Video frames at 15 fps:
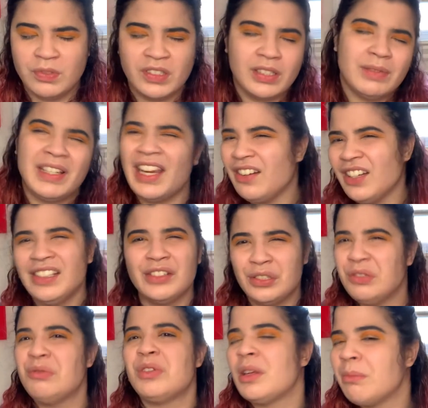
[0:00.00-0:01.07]
daring to
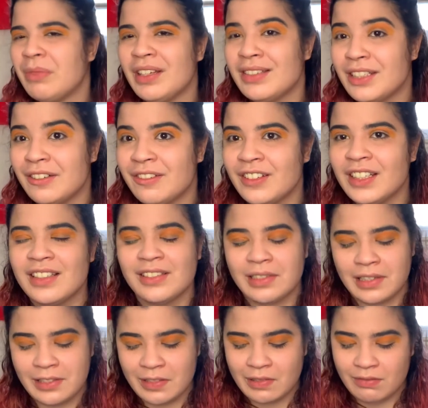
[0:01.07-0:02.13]
do something different
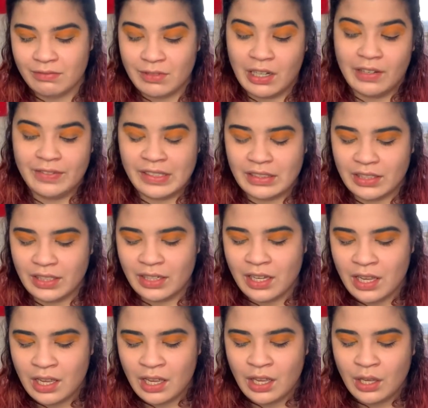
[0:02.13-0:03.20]
is obviously
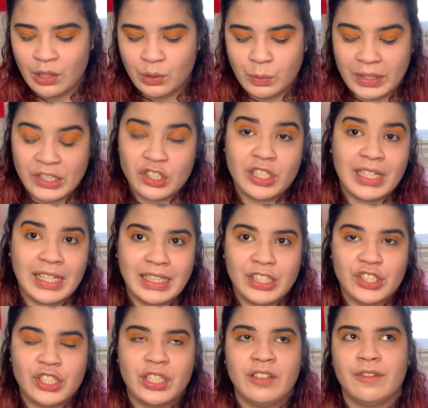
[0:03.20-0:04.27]
quite
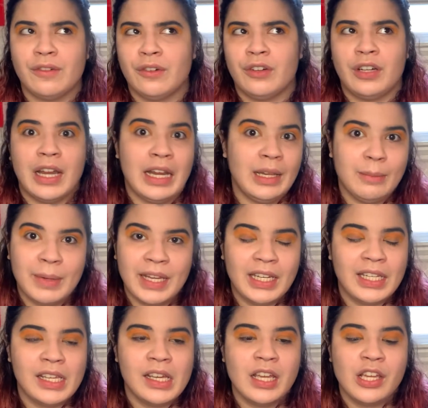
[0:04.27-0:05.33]
challenging for
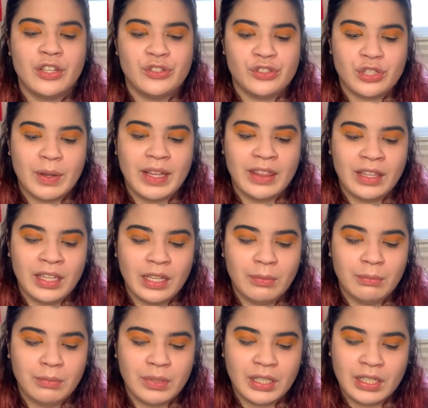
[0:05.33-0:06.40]
anybody. So I think
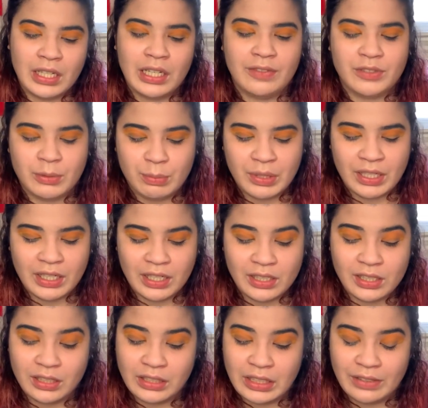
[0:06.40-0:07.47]
I'm gonna have to put it
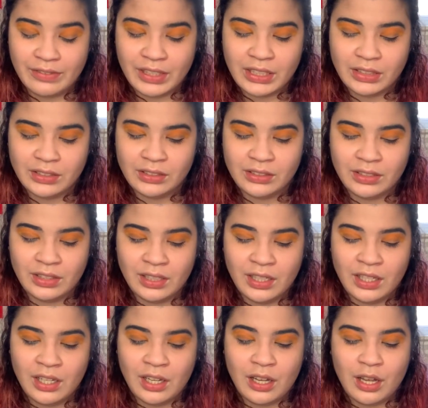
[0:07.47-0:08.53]
into Love It.
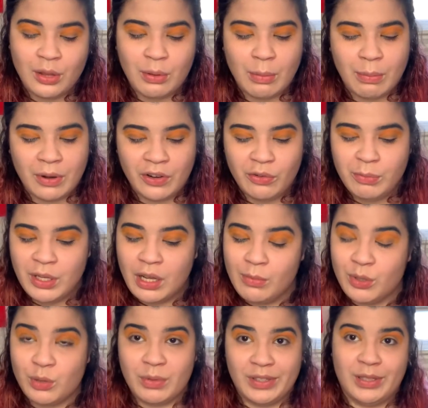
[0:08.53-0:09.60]
Although a part of me
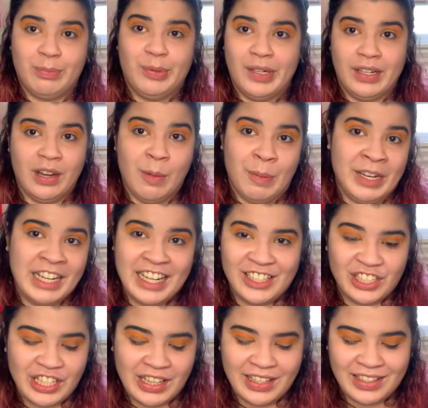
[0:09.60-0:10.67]
almost wants to put it up in
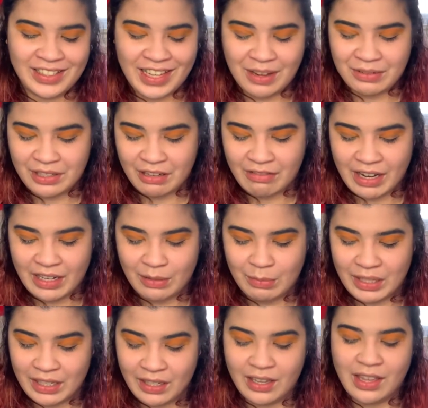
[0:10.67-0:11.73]
Angelic Sounds already,
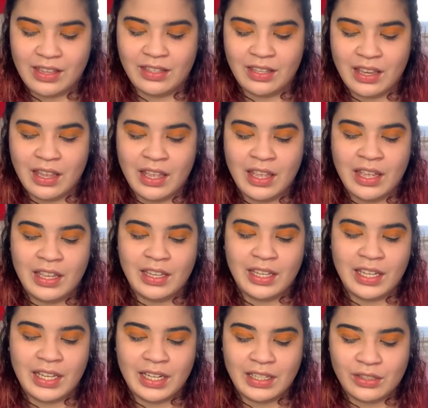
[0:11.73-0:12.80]
because
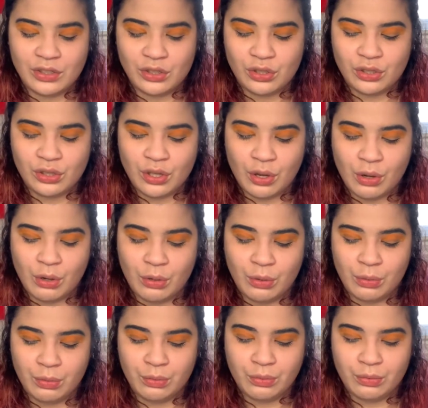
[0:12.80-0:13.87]
it is
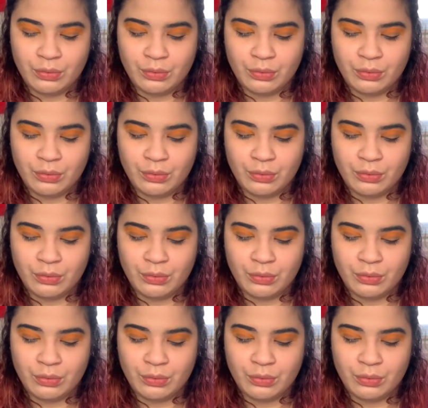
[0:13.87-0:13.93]
so